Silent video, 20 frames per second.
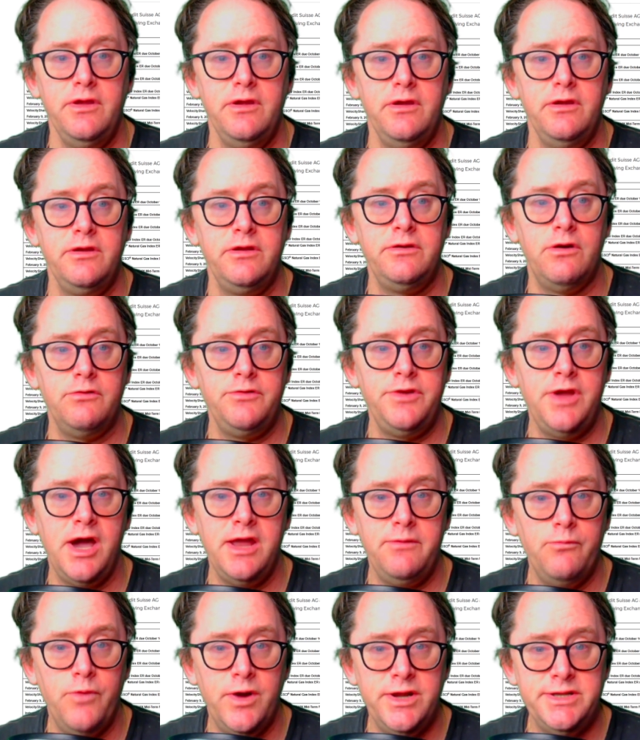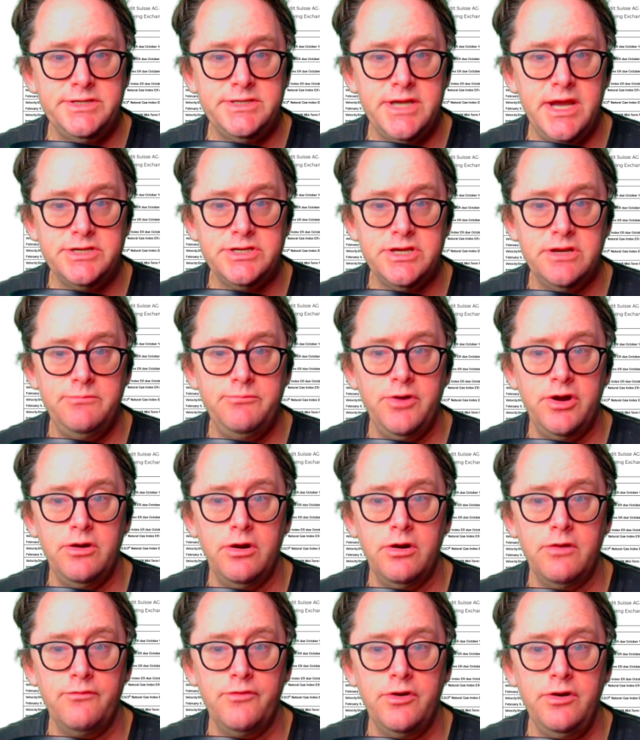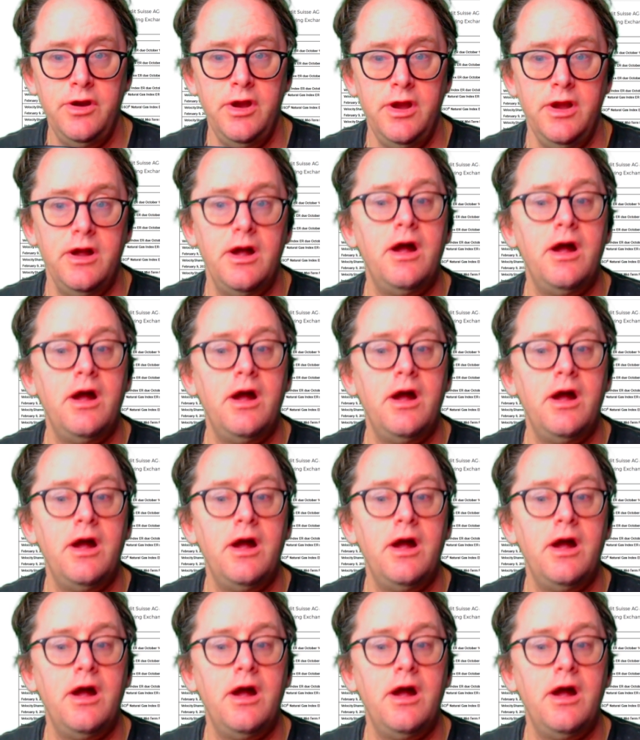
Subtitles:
not in one session, but over